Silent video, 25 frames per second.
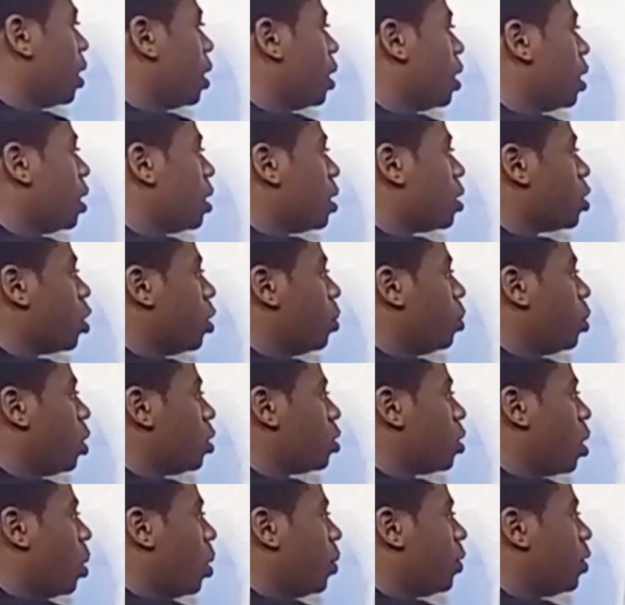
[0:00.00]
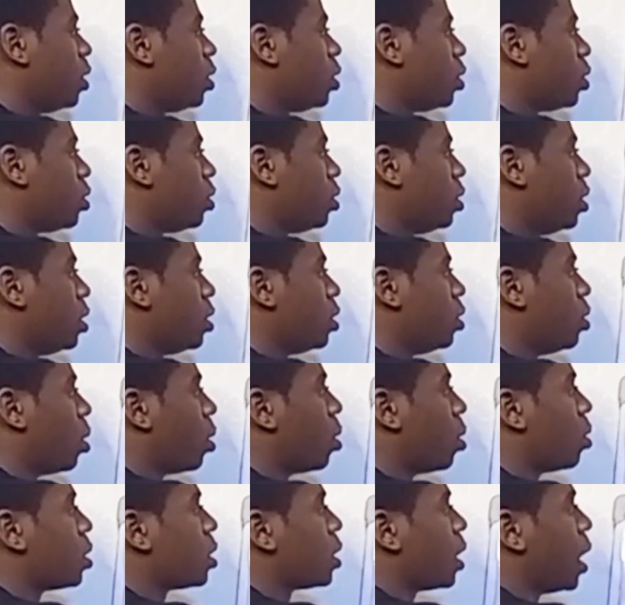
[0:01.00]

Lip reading: Some of these drugs are